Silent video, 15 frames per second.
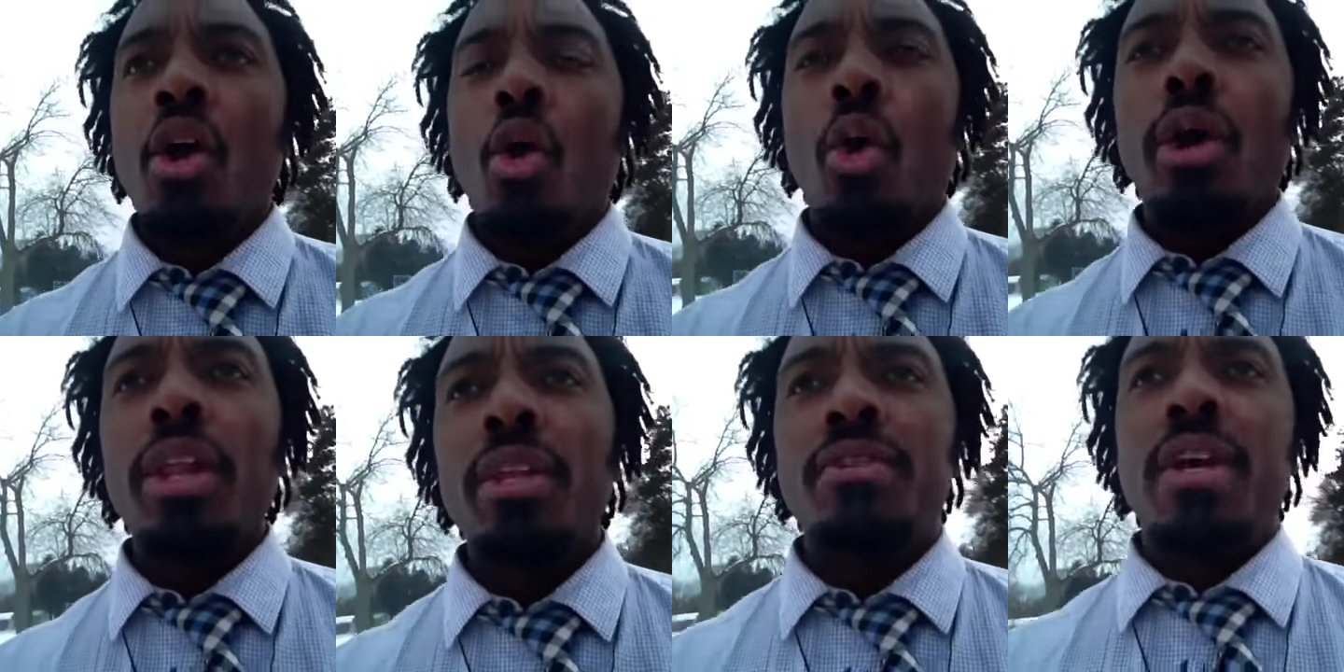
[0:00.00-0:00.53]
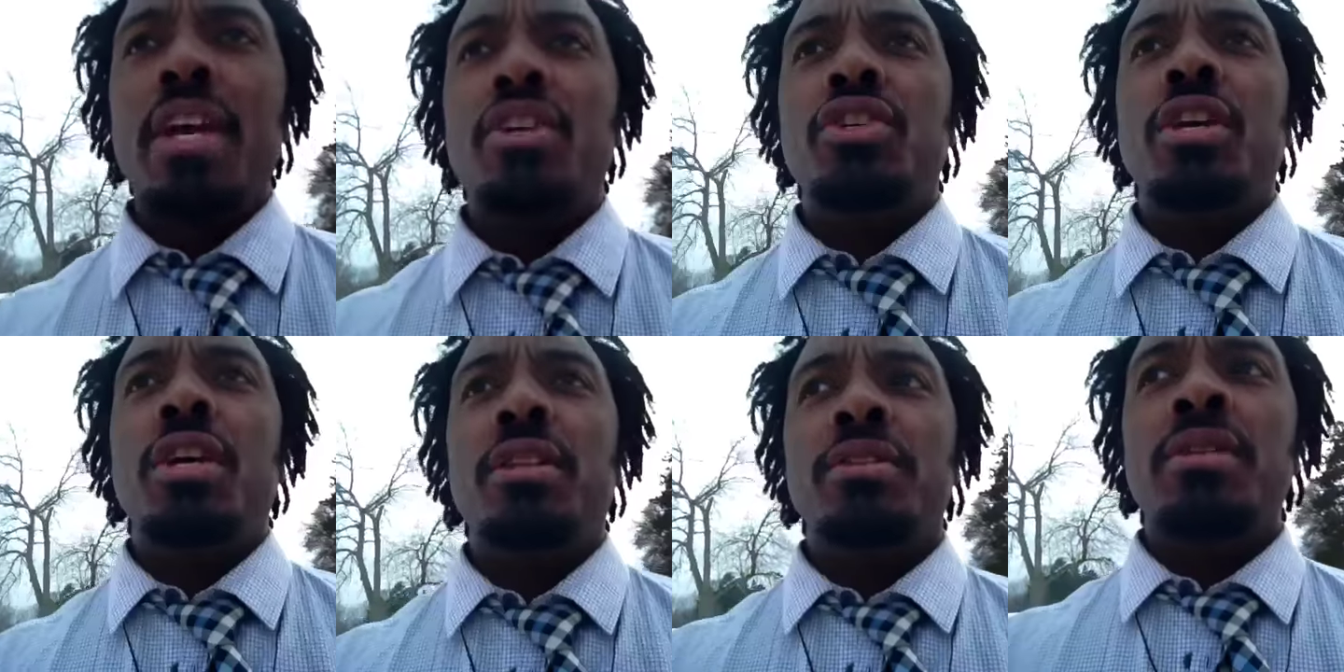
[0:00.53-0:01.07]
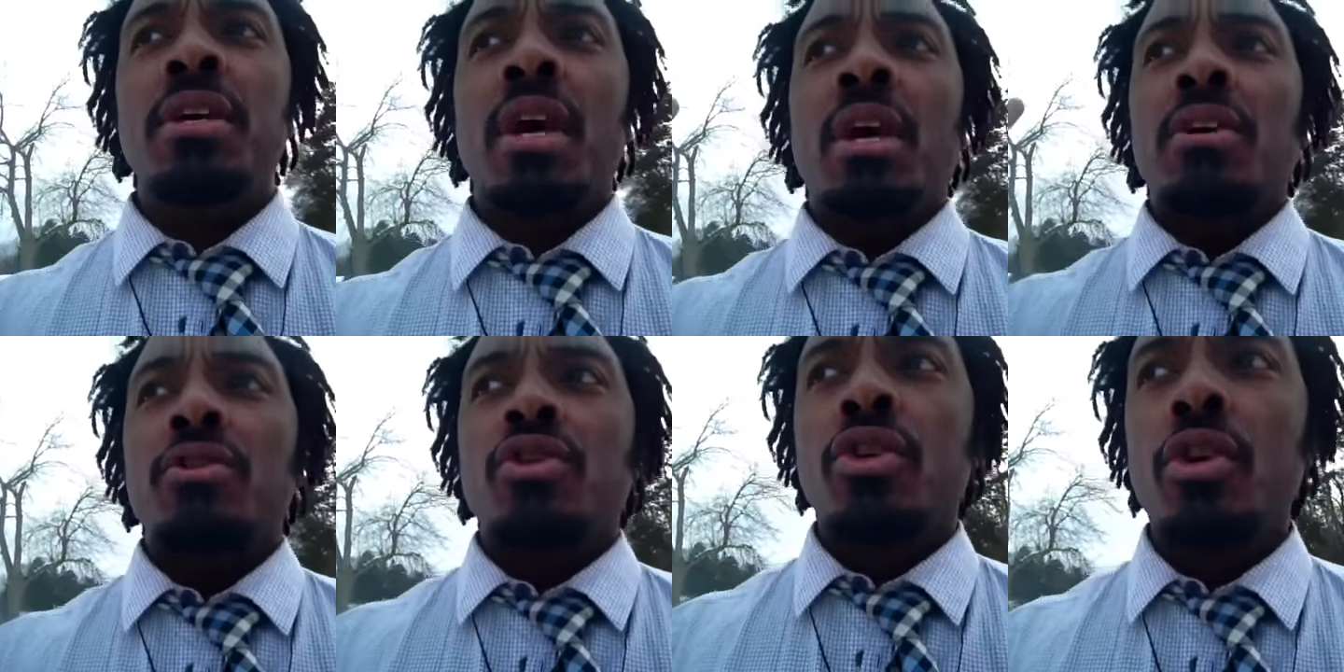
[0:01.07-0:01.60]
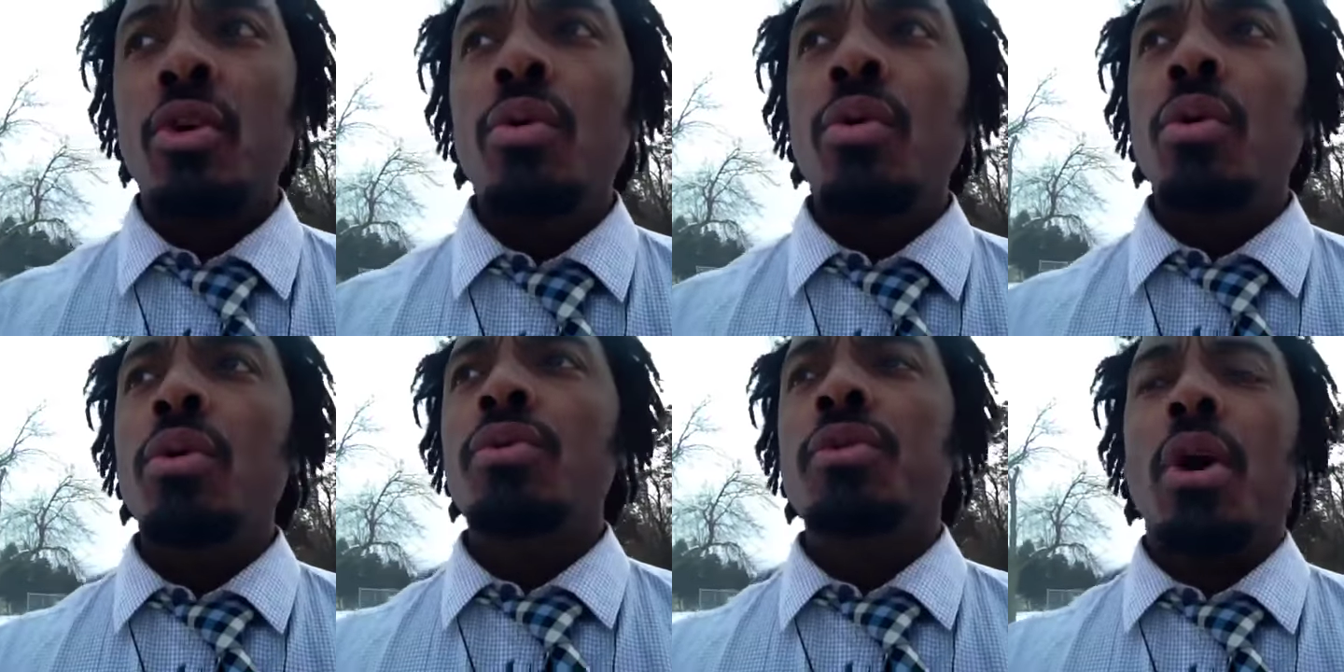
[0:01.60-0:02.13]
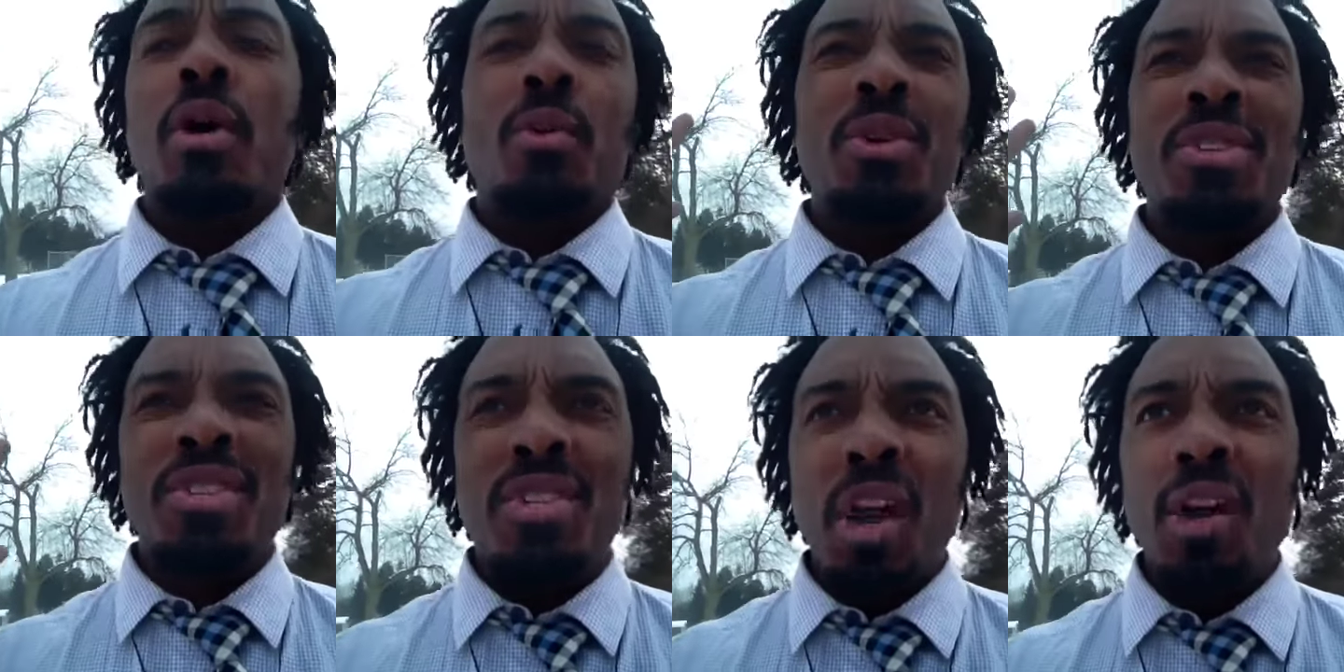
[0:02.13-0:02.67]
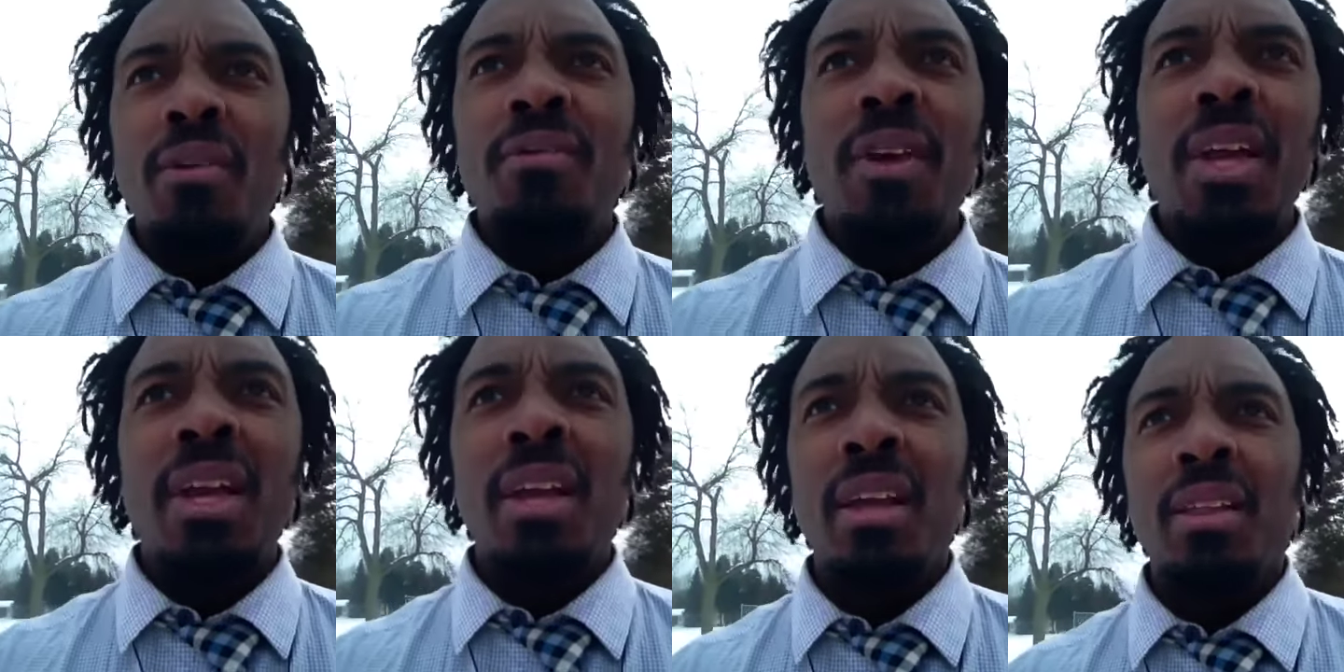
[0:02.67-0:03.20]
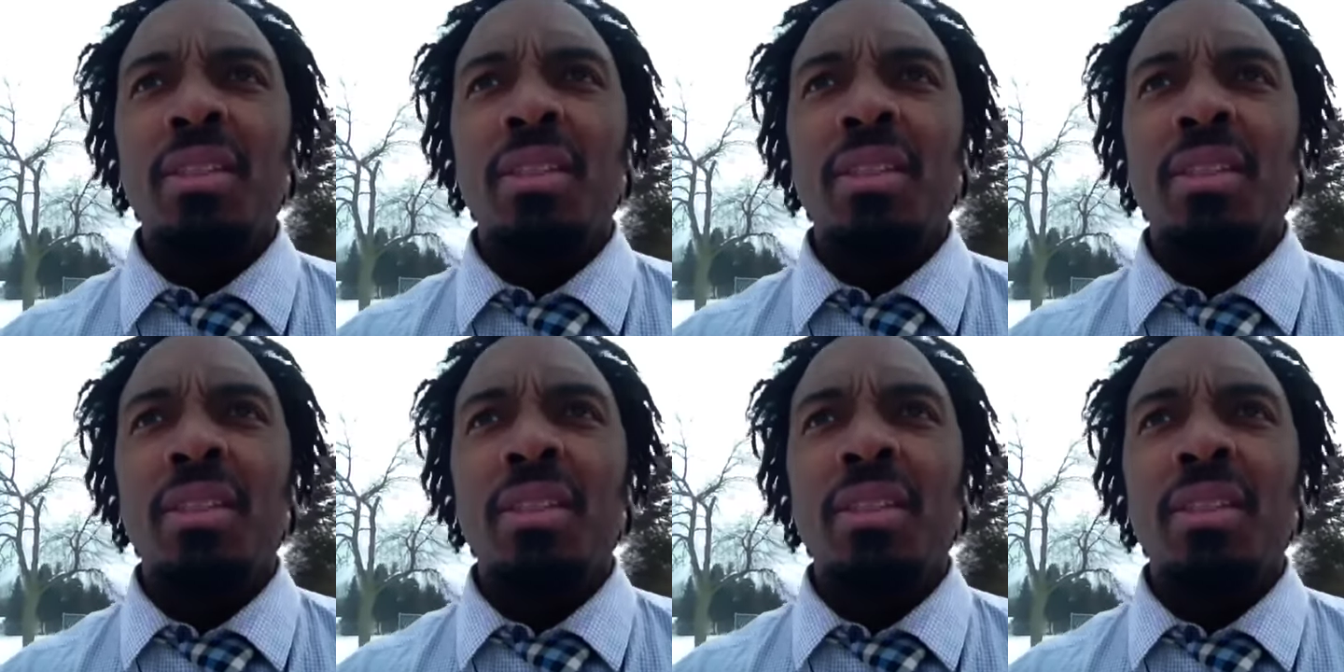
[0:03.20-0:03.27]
organizations, schools are reserving